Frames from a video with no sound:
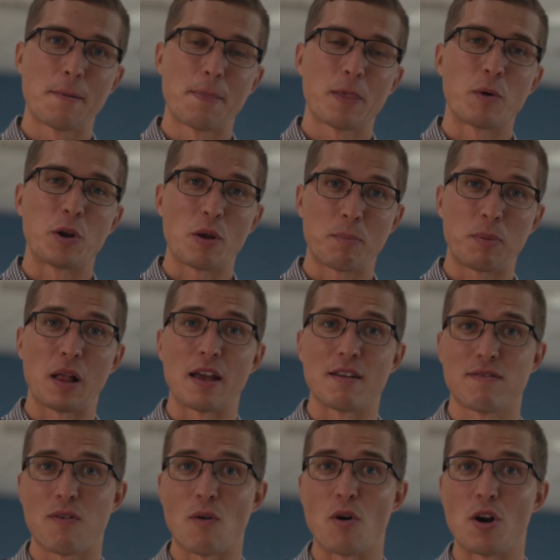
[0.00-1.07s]
when you apply
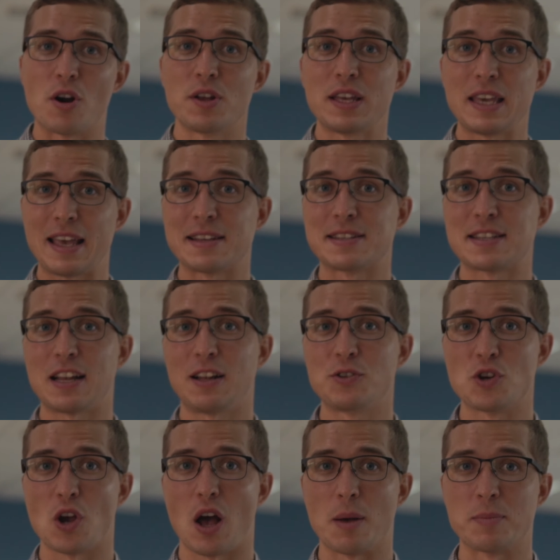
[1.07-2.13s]
for ESL
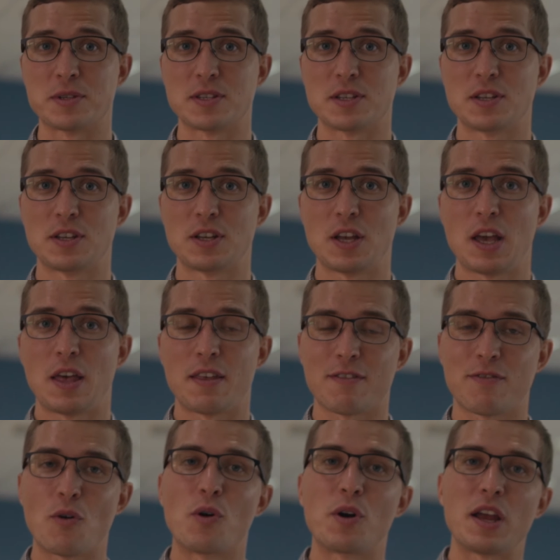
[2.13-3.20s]
jobs.
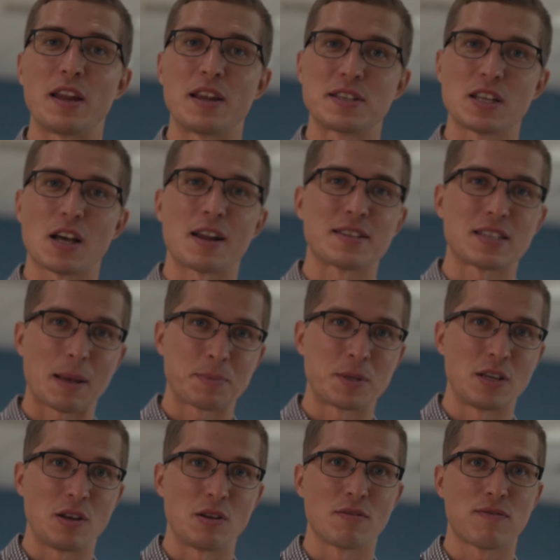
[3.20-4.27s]
Therefore, it is not a
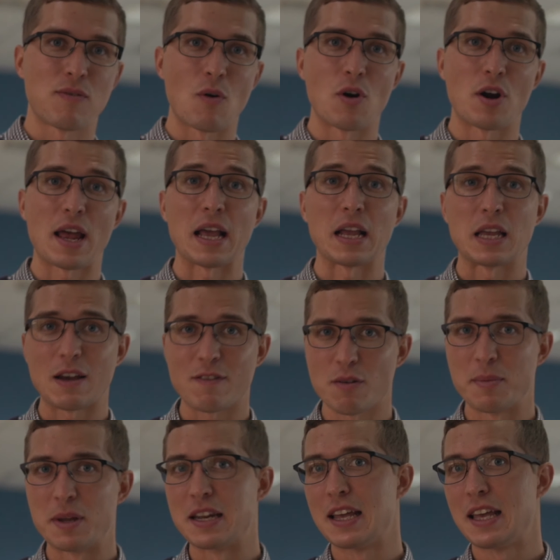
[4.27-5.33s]
substitute for a
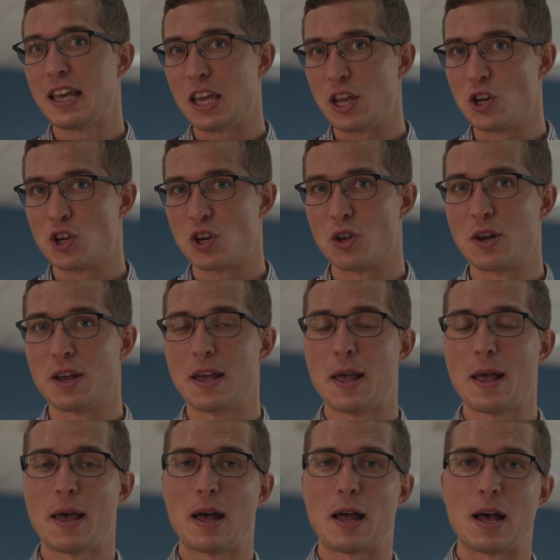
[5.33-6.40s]
government-issued
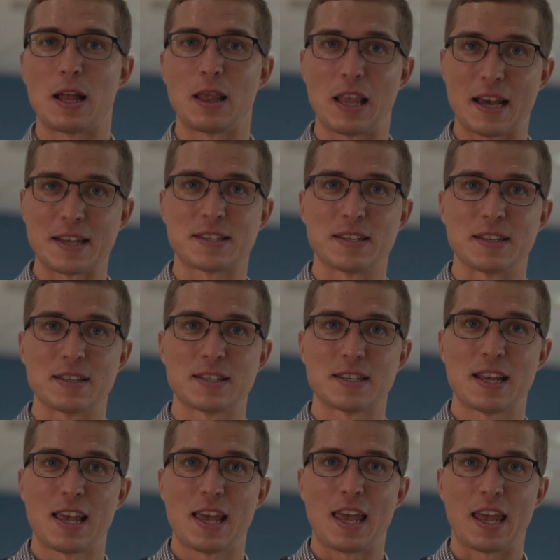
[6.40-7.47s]
license,
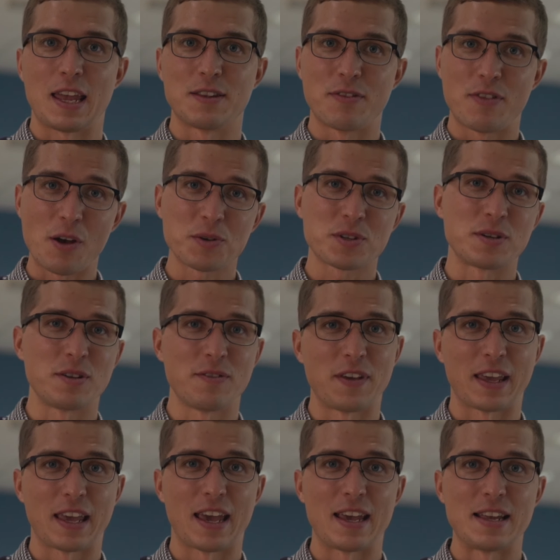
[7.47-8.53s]
and those
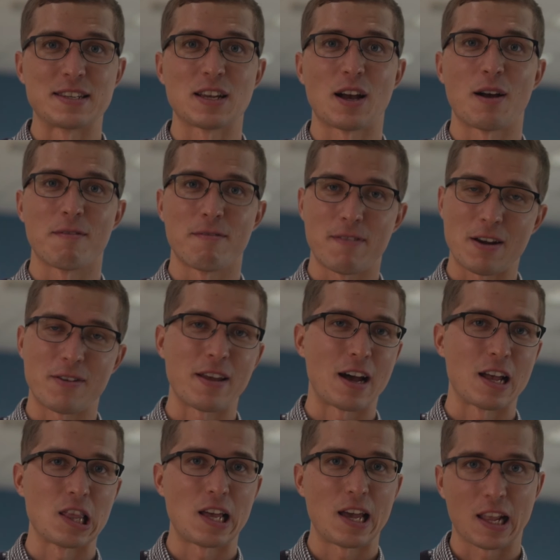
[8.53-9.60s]
certificates are very
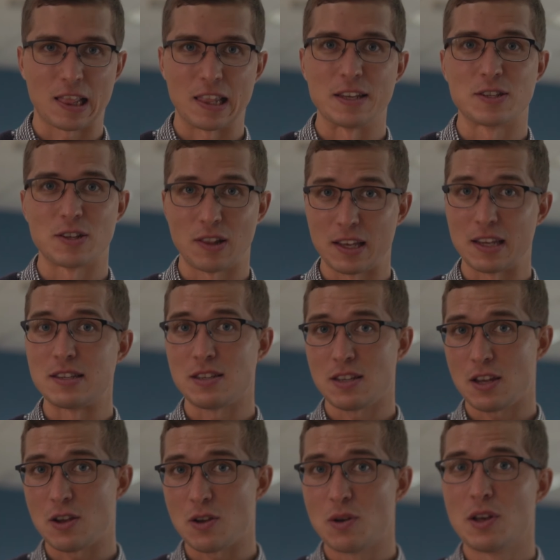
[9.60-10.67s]
unlikely to lead
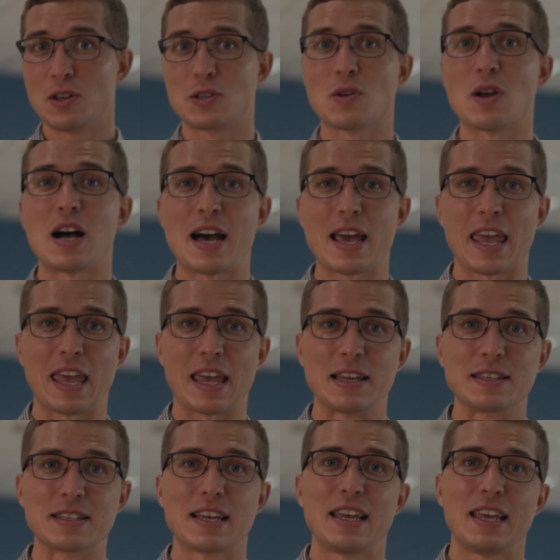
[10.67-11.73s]
you to high-end
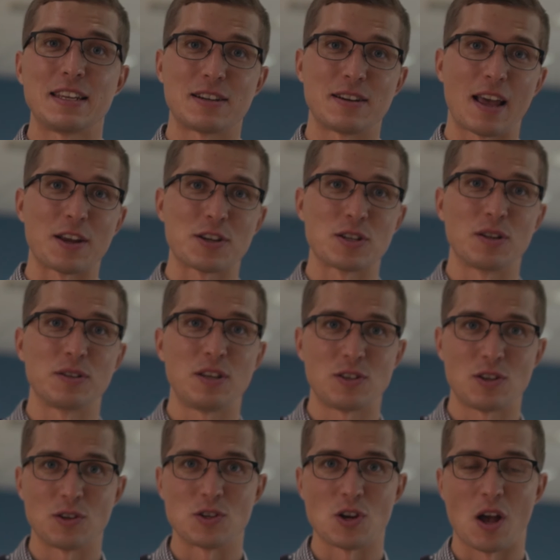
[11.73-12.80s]
international
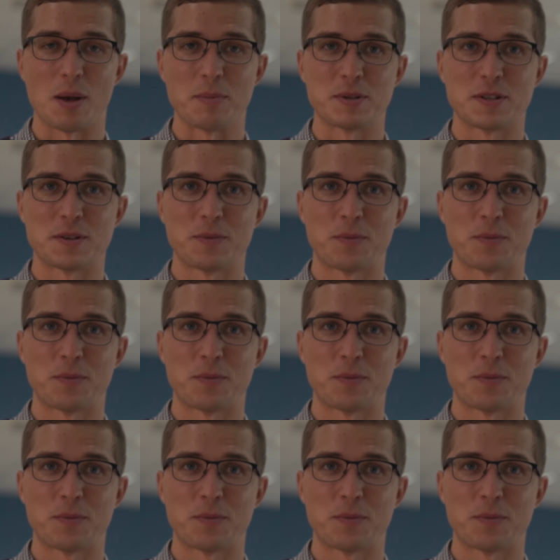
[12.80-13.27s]
teaching jobs.